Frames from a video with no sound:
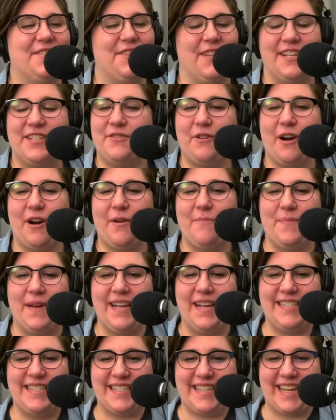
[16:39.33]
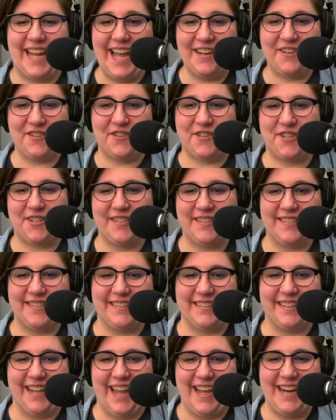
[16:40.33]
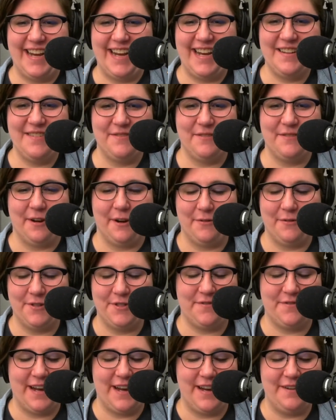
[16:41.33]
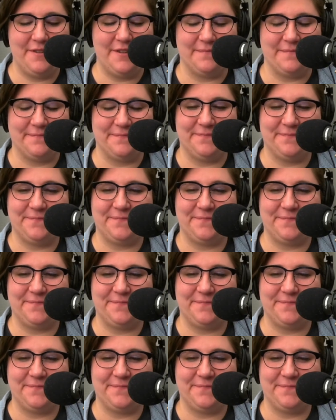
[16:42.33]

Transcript: So let's do our best sketch. Lanny, what was your favorite?